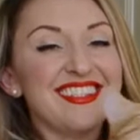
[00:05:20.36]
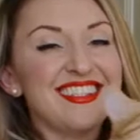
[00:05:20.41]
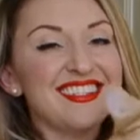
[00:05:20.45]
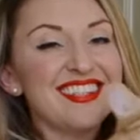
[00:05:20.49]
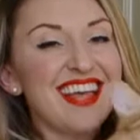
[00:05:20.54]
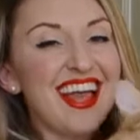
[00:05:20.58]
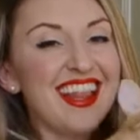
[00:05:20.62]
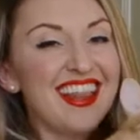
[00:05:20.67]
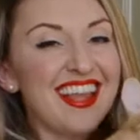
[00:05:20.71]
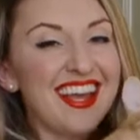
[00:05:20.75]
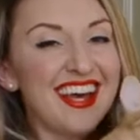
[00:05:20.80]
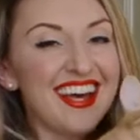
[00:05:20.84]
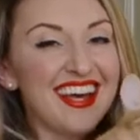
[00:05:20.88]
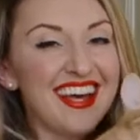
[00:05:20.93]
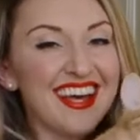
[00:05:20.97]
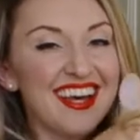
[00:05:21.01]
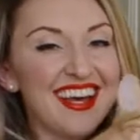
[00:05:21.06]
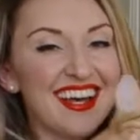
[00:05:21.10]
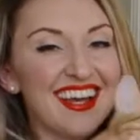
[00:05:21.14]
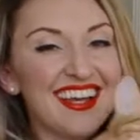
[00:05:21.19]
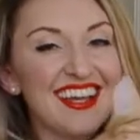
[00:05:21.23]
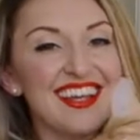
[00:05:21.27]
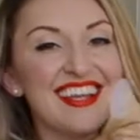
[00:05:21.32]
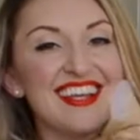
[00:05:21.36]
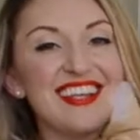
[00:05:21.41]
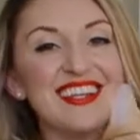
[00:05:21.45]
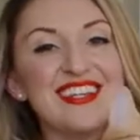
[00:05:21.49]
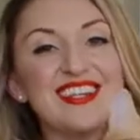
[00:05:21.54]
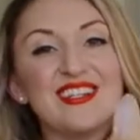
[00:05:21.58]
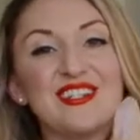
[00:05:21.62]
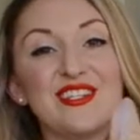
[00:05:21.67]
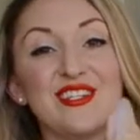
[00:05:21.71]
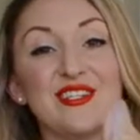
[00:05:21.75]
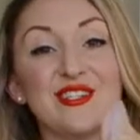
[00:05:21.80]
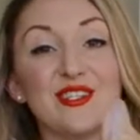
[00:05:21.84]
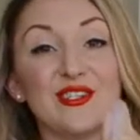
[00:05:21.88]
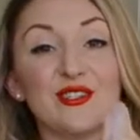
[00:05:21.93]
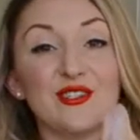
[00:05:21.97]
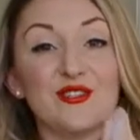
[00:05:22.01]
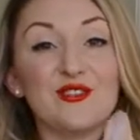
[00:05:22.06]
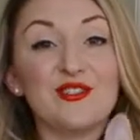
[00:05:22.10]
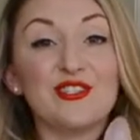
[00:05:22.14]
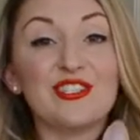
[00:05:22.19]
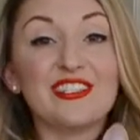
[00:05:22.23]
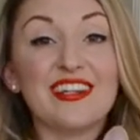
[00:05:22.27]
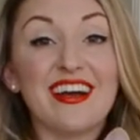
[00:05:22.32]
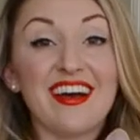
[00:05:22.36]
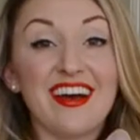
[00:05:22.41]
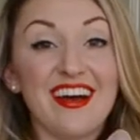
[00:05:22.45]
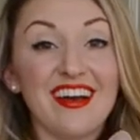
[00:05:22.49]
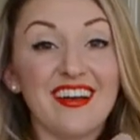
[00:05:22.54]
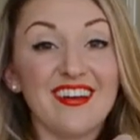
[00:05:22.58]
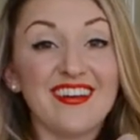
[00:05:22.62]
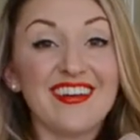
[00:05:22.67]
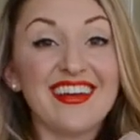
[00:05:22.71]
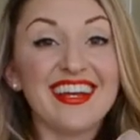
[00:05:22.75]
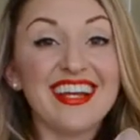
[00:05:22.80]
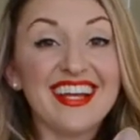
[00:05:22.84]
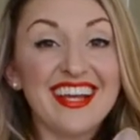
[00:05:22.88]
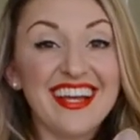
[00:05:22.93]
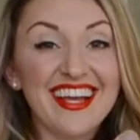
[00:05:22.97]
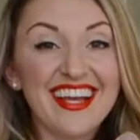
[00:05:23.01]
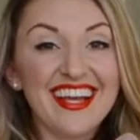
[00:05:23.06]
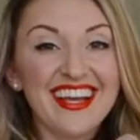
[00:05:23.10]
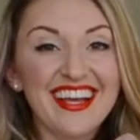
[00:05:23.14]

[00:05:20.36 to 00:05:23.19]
is Ella. She's also just hungry,